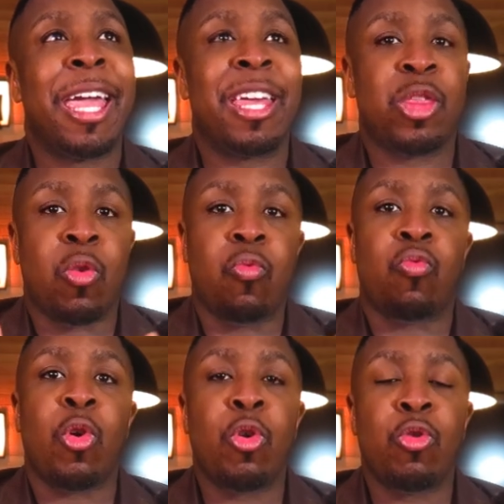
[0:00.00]
and the
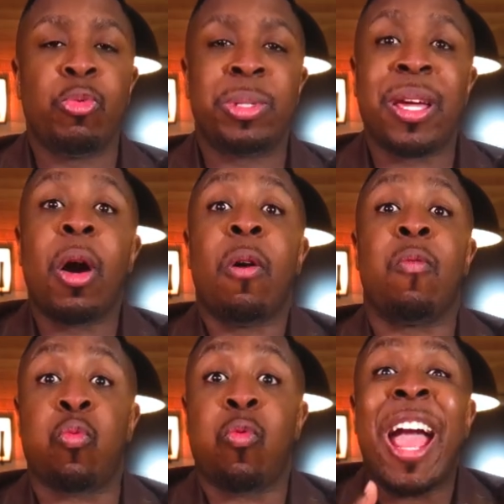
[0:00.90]
robes
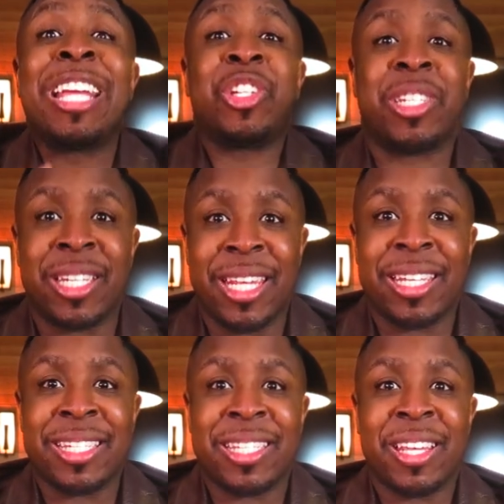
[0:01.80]
of
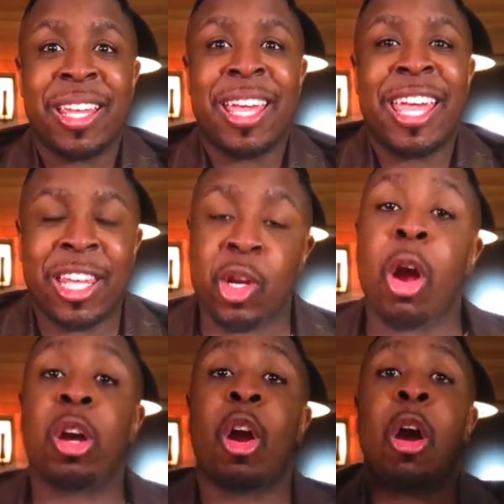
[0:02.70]
righteousness is
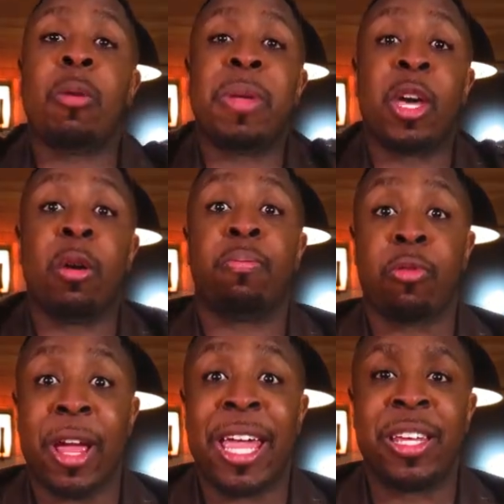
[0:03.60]
our garment of
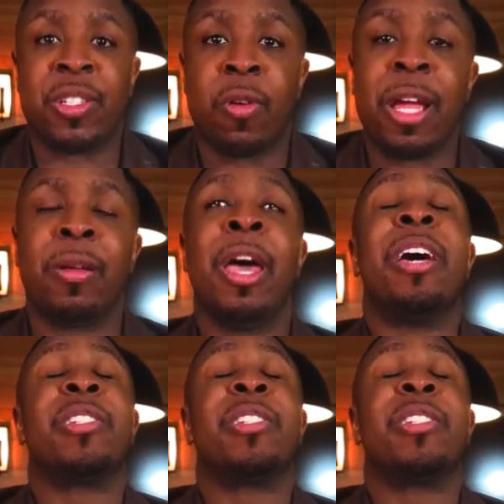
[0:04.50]
praise, right?